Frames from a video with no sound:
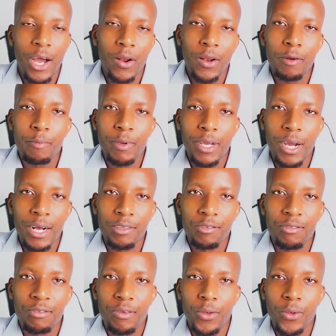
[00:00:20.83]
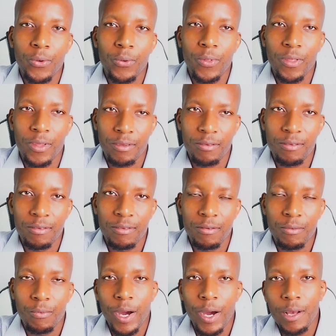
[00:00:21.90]
Now, let me ask you
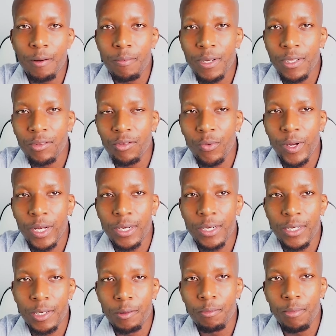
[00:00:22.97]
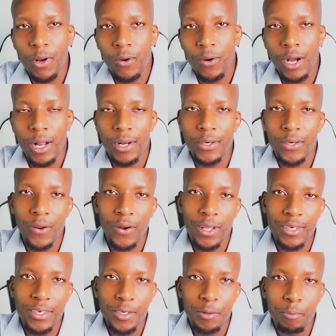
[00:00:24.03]
this. What happens when deep local
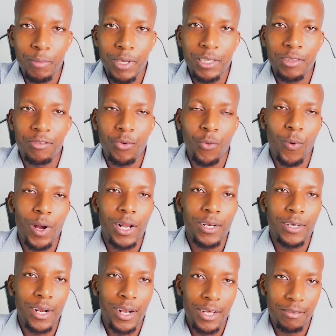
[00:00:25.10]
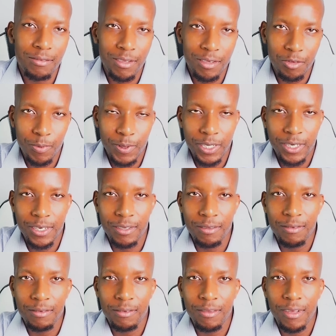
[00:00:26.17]
knowledge meets world-class
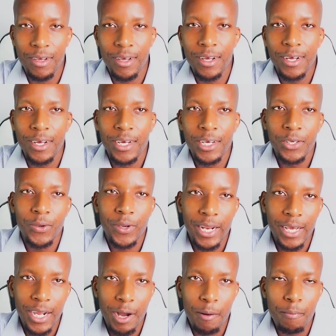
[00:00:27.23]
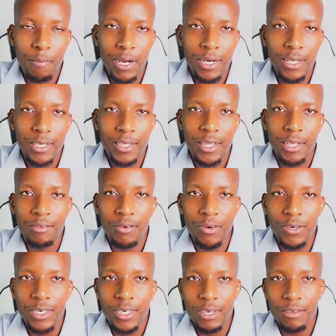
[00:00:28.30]
expertise? You get a company that's
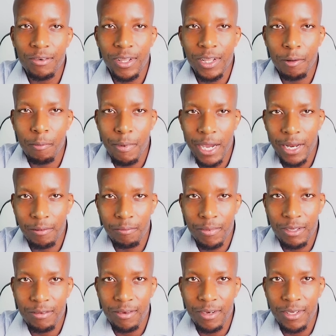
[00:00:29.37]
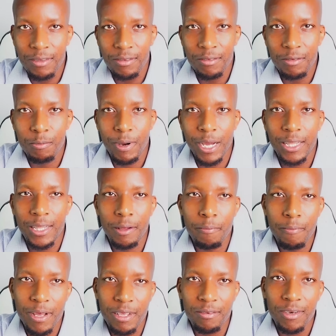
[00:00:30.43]
not just in the mining business, but in the
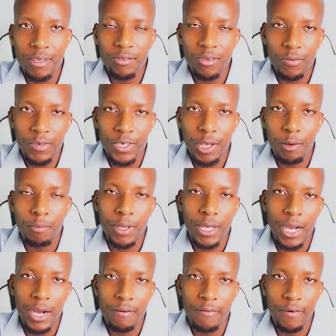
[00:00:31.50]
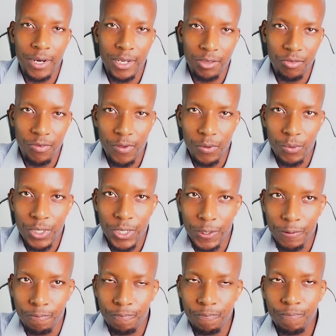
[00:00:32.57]
business of shaping Africa's
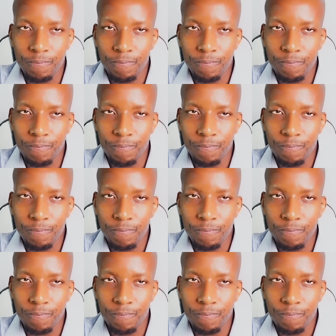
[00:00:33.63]
future.